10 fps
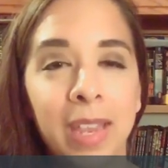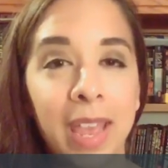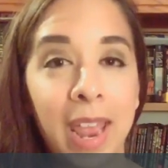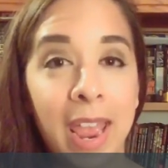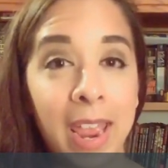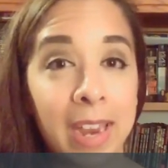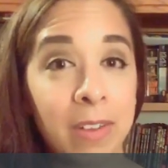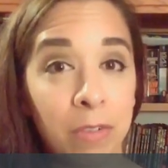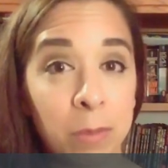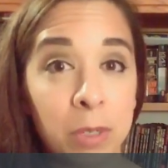get a
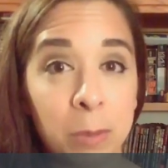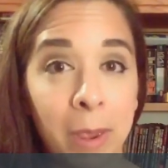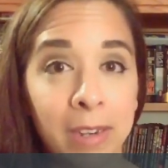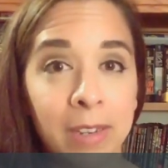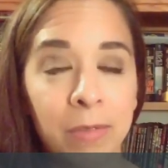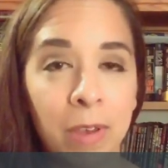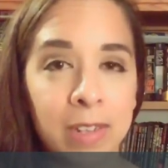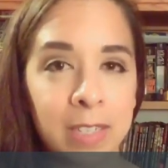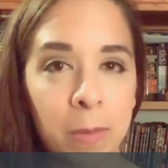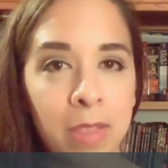different perspective
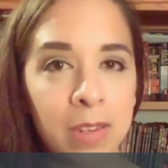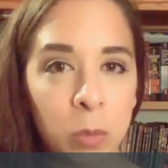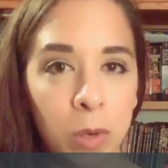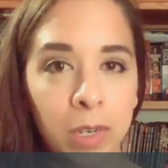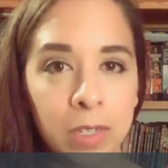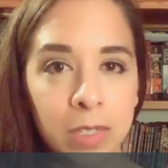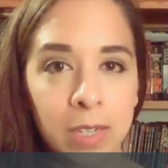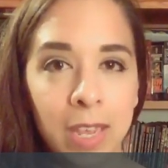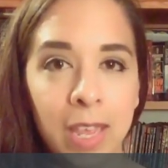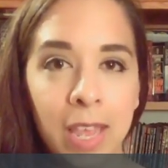on some of these works,
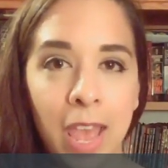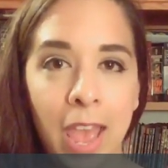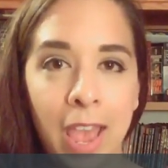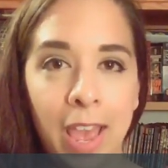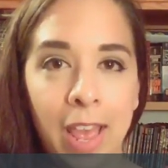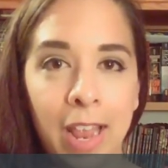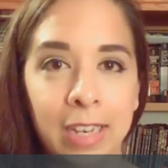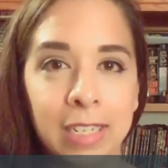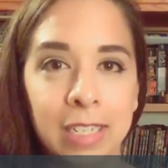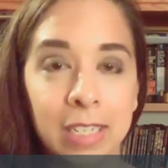
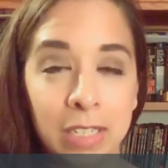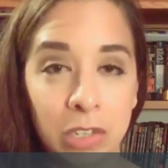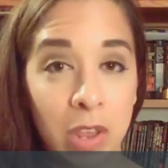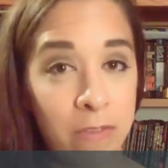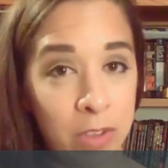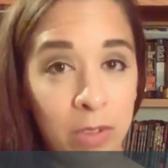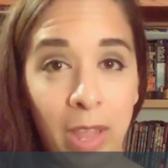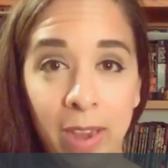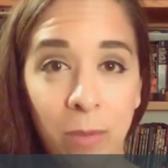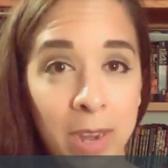and if you
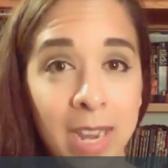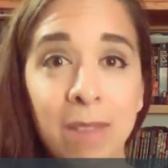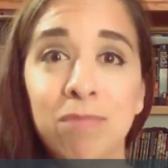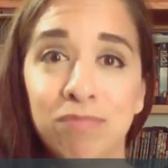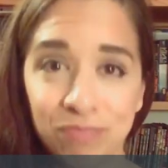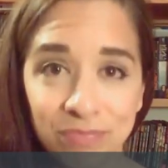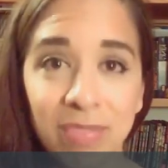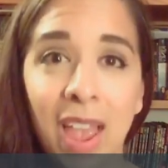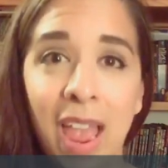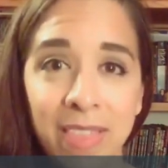like reading,
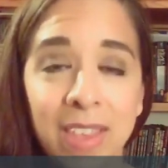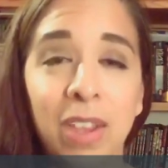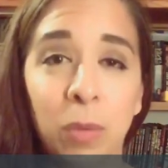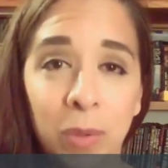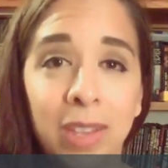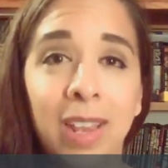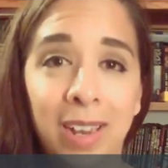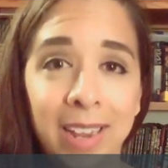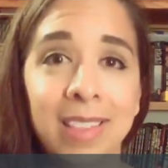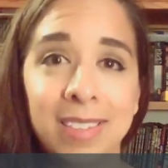I think you're really going to
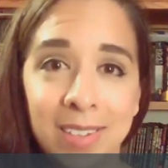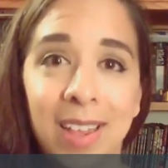like this